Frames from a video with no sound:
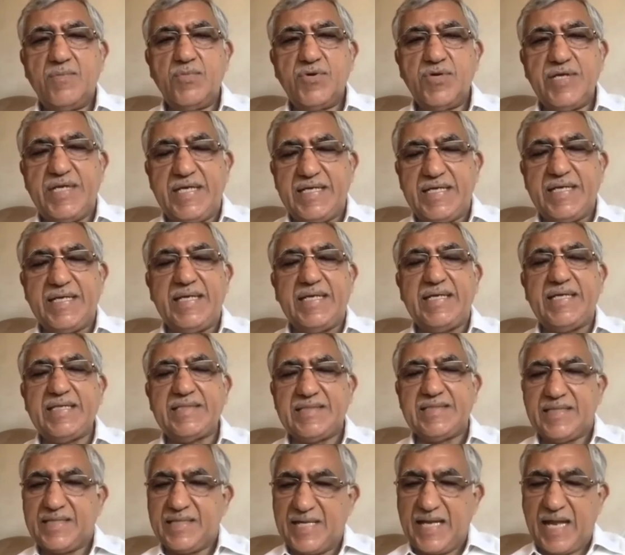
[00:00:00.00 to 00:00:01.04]
treating it
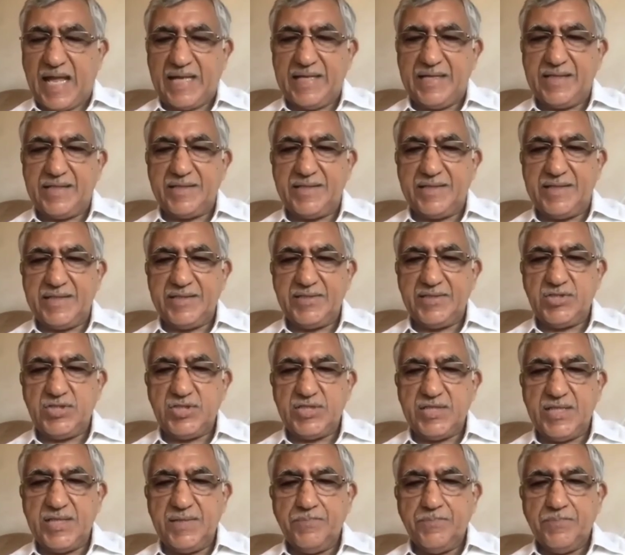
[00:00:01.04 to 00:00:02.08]
as a canalicular
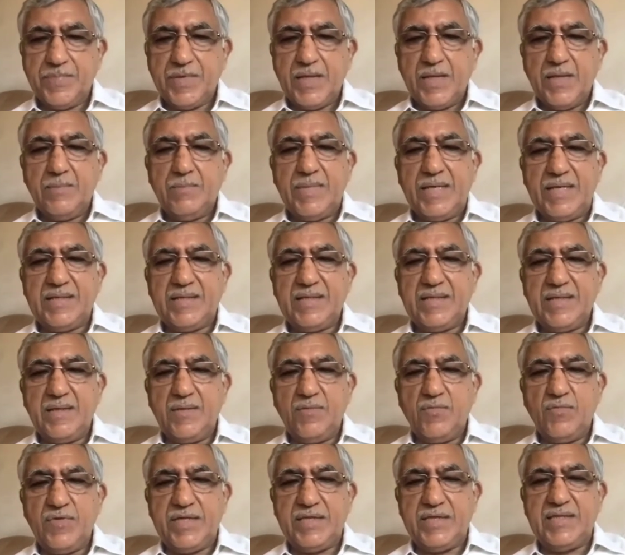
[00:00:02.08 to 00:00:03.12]
injury. But
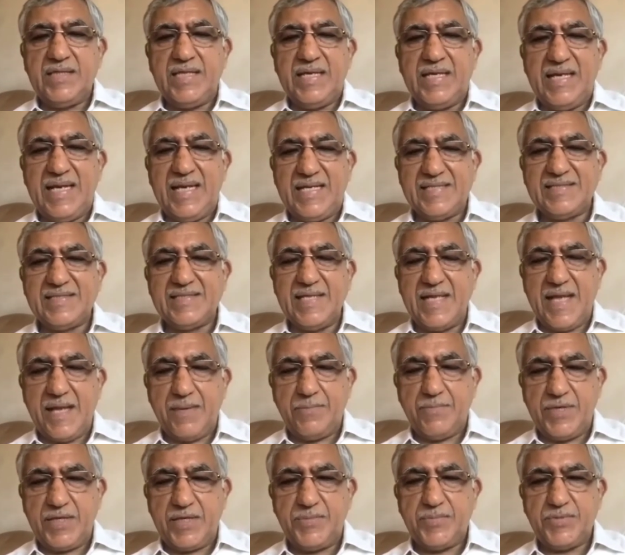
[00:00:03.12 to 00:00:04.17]
with less
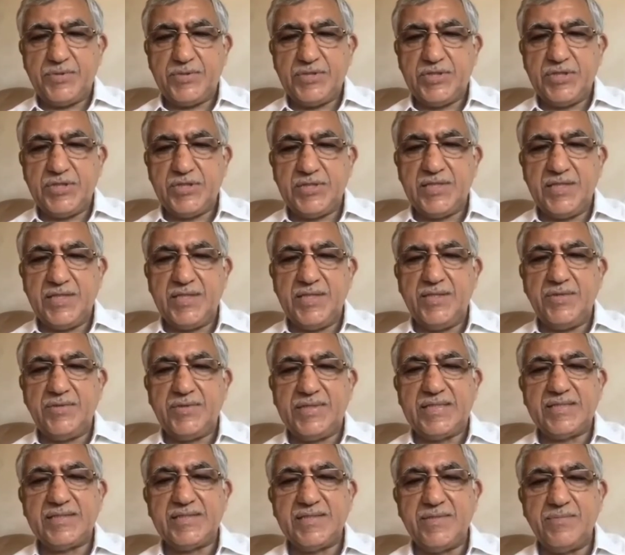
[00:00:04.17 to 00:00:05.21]
elaborate procedure, you
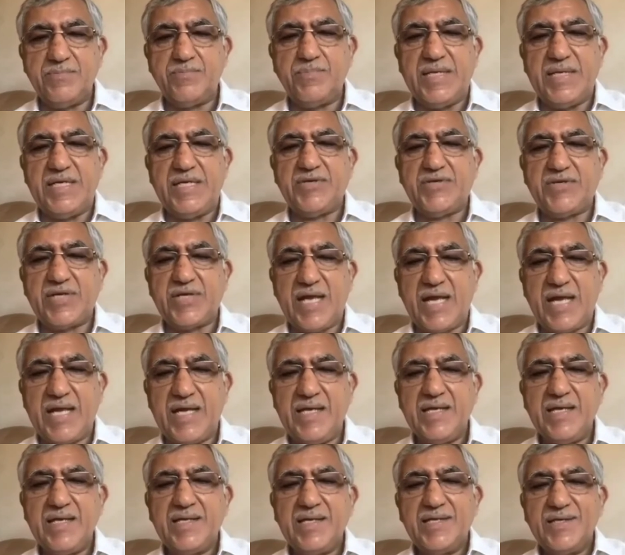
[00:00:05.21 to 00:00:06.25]
can simply
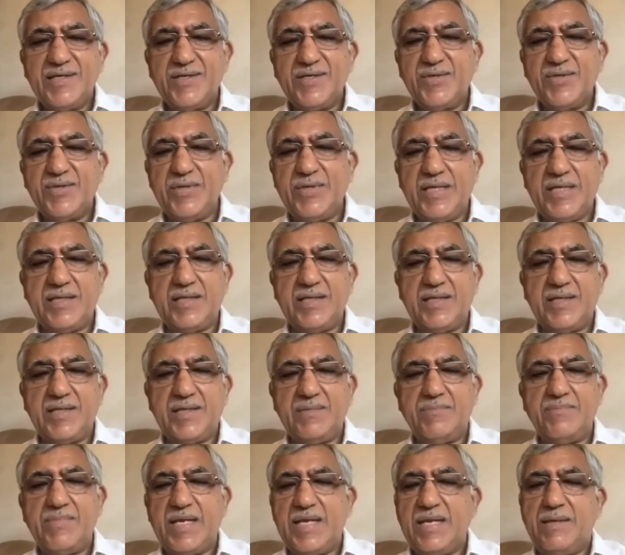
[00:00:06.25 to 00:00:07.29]
try doing
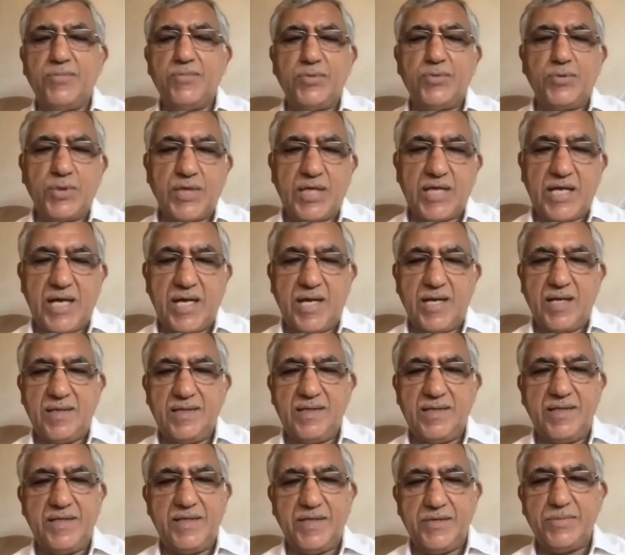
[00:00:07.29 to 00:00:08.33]
a mini Monoka
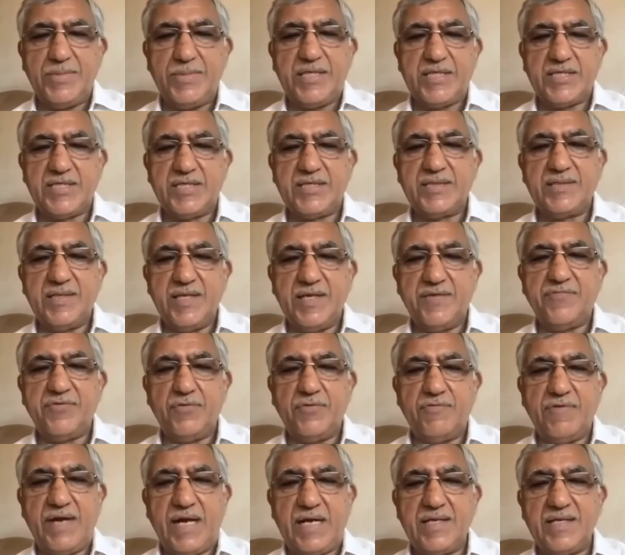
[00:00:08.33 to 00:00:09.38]
intubation. If
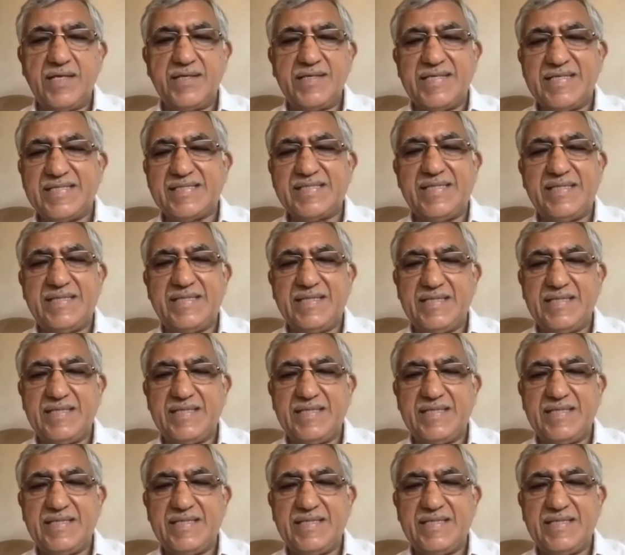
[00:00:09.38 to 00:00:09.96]
you've had a recent